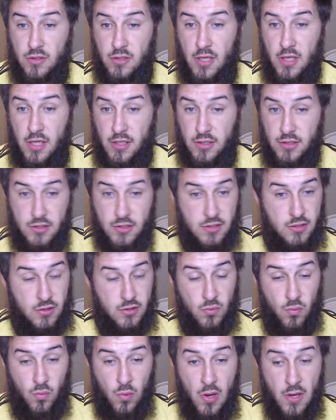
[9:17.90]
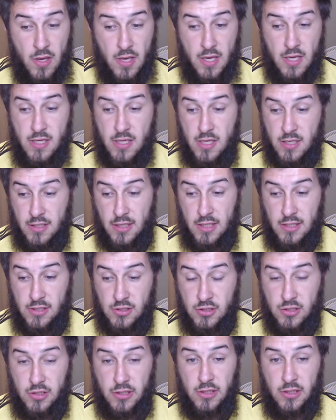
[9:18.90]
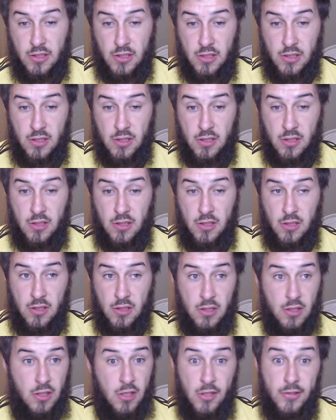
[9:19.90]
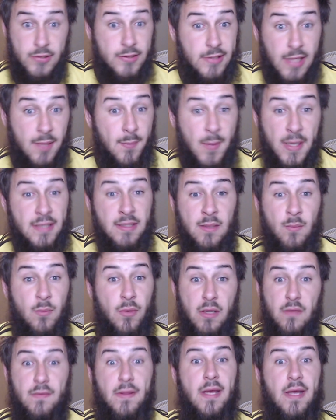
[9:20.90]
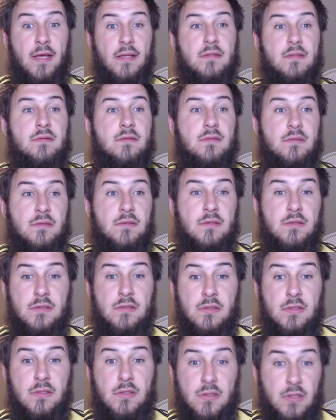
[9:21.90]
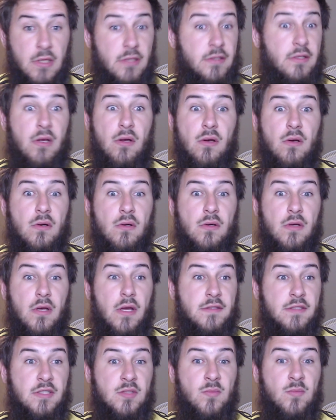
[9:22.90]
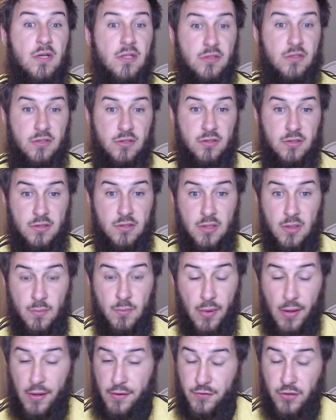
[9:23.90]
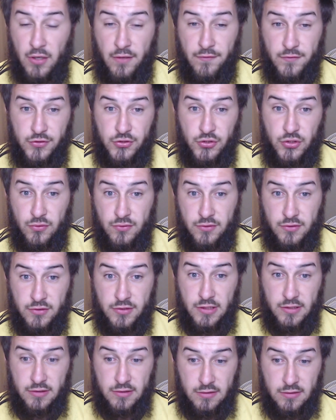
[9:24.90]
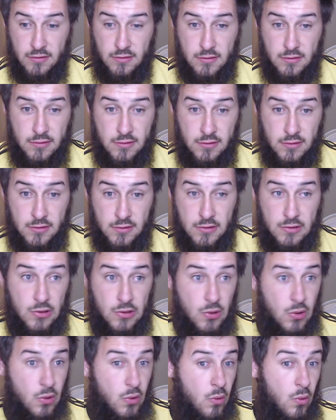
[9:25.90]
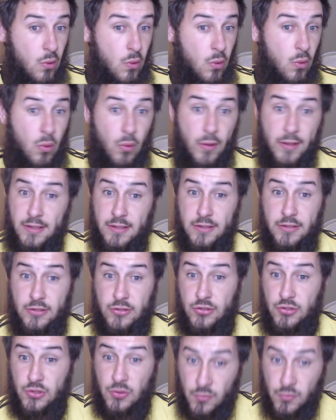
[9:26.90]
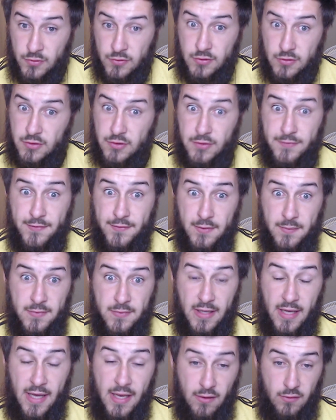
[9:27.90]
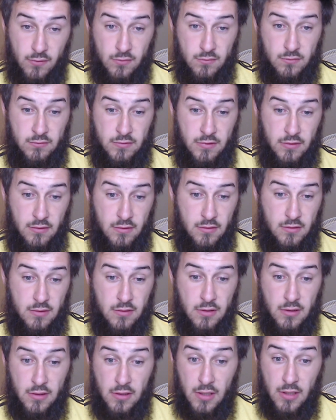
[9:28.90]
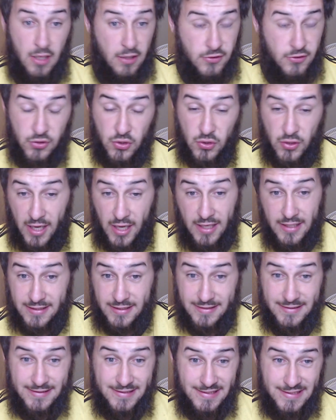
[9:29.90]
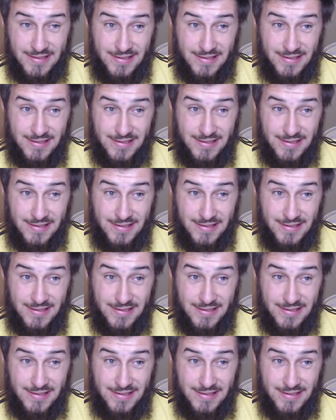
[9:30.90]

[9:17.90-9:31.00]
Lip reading: It's the word. It's literally, they can make a number out of the hat. They say, oh, it's this much. But if you don't have an insurance adjuster or any insurance to for them to haggle with, unless you're good at haggling,